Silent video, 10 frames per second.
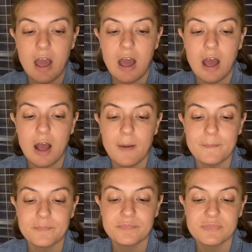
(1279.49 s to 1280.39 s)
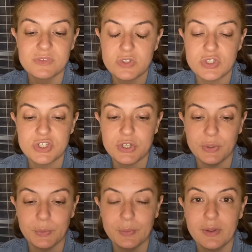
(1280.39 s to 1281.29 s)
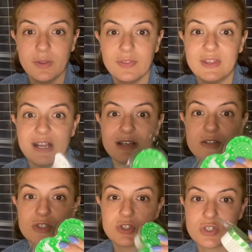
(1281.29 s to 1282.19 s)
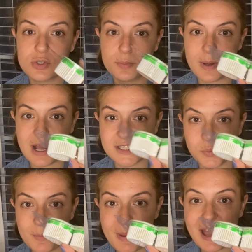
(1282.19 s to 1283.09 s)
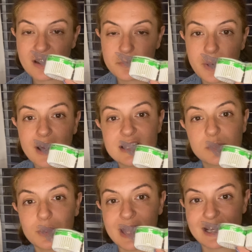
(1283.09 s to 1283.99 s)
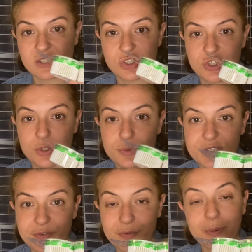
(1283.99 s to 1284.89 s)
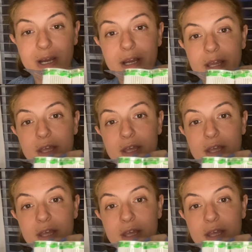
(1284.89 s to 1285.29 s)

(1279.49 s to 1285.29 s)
to 2, then 2 pods, 1 pack of pods will last 2 to 4.